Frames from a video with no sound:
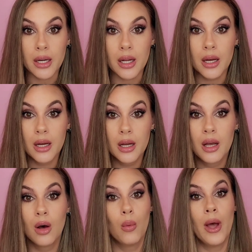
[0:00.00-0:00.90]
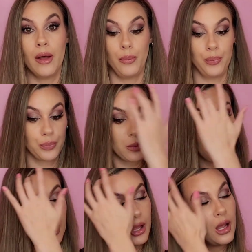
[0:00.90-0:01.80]
everyone. Well,
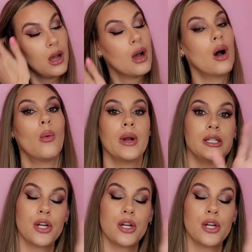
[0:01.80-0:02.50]
when